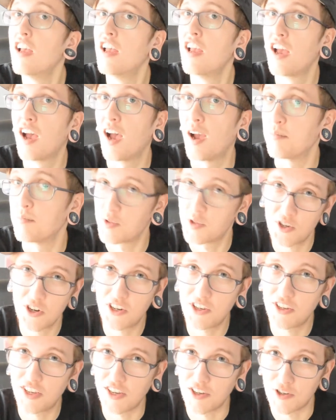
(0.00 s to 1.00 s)
I'm sure
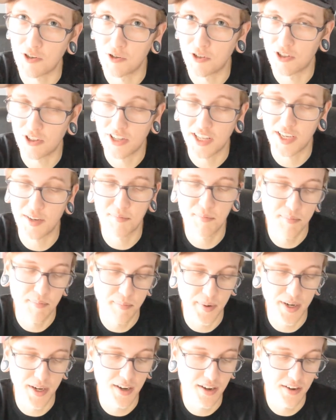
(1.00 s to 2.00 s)
you could Google them,
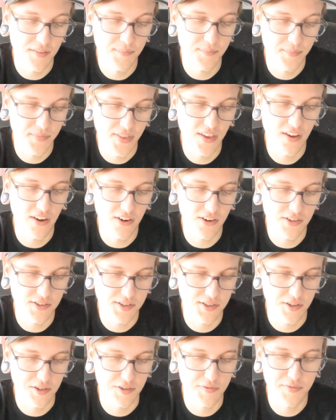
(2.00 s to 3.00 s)
but
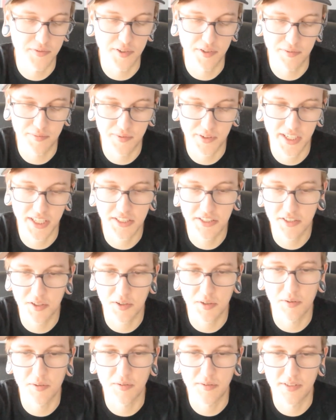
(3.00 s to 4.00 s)
also feel free
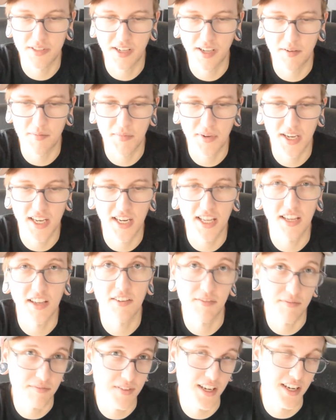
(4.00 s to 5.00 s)
to send me
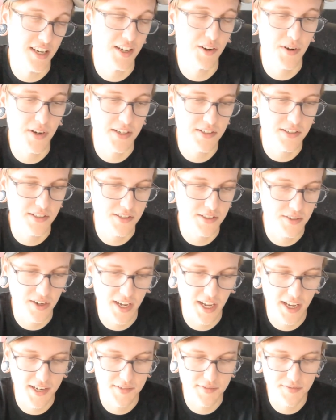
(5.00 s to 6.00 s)
any questions you
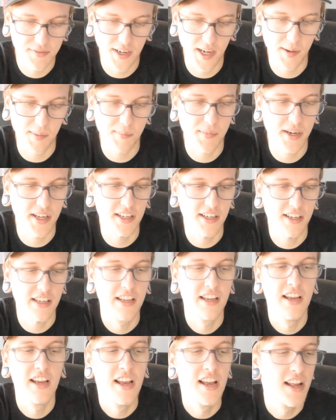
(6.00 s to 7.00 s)
have. I'm gonna
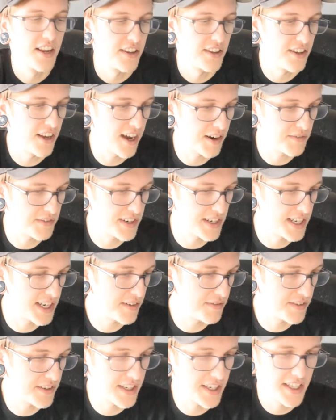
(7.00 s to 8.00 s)
not read
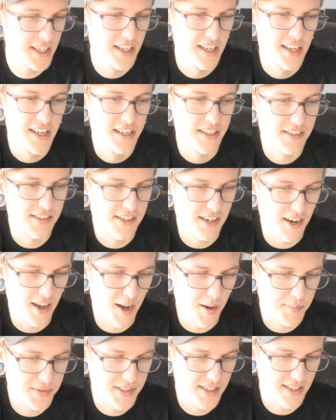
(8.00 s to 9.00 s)
every
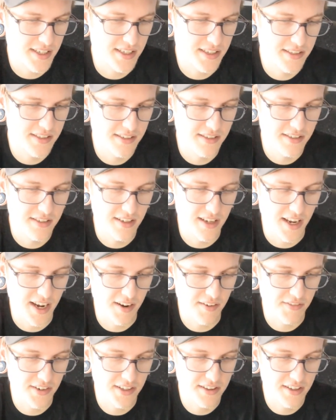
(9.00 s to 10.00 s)
synopsis and
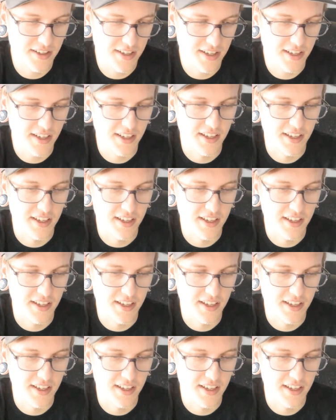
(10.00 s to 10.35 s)
everything.